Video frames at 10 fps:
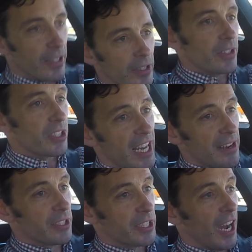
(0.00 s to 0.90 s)
the
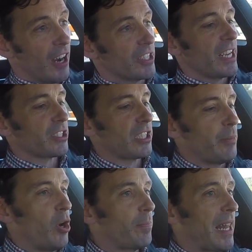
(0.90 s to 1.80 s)
standard car is actually
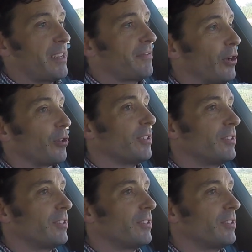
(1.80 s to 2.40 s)
more playful